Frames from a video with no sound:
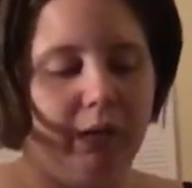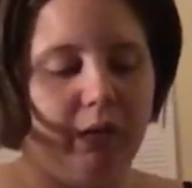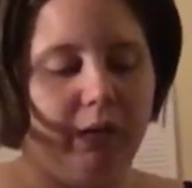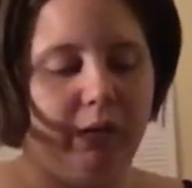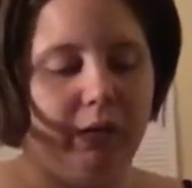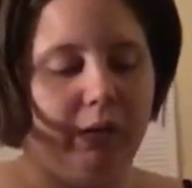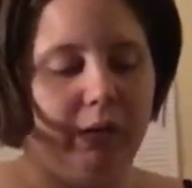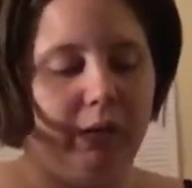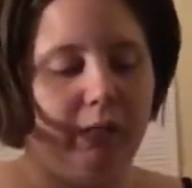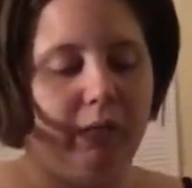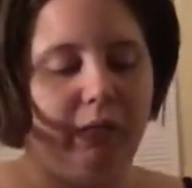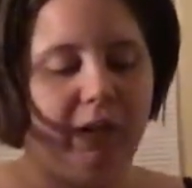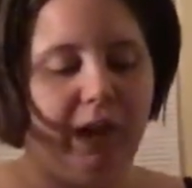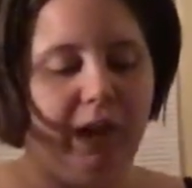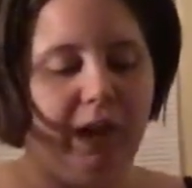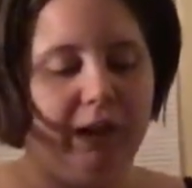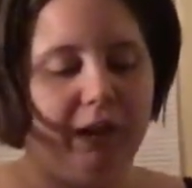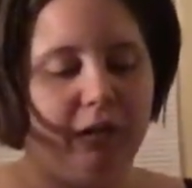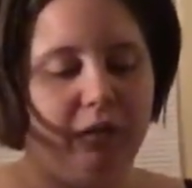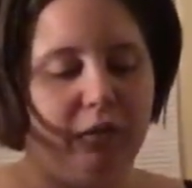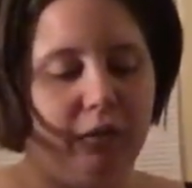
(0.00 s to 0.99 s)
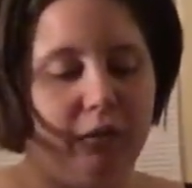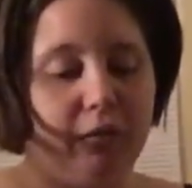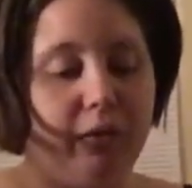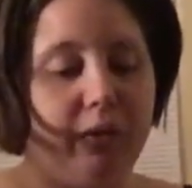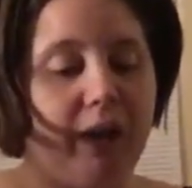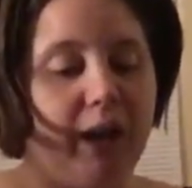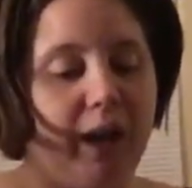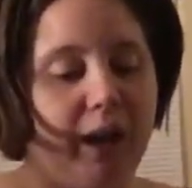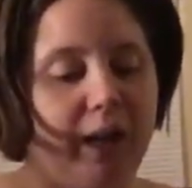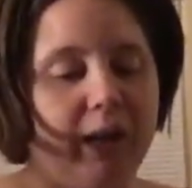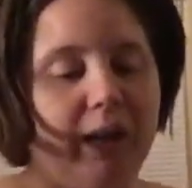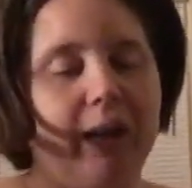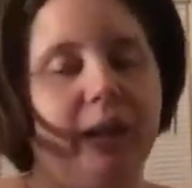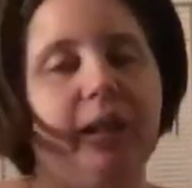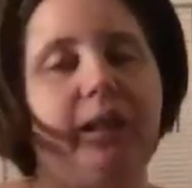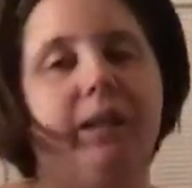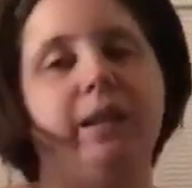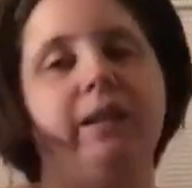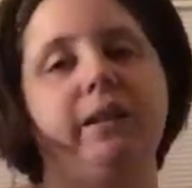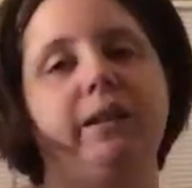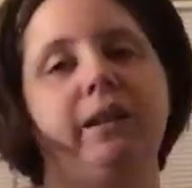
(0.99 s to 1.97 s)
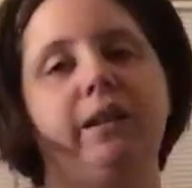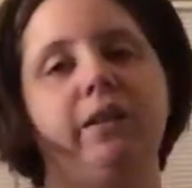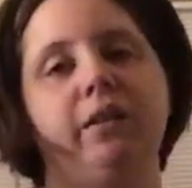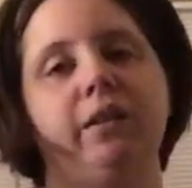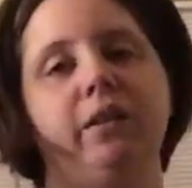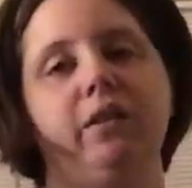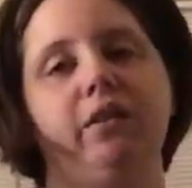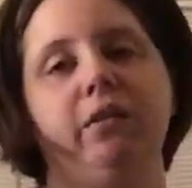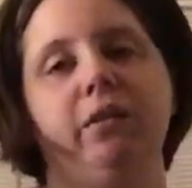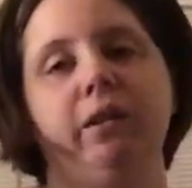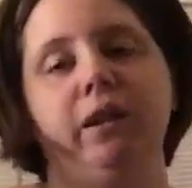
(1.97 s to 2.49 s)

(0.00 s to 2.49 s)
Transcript: or we're at the hotel and he decides to go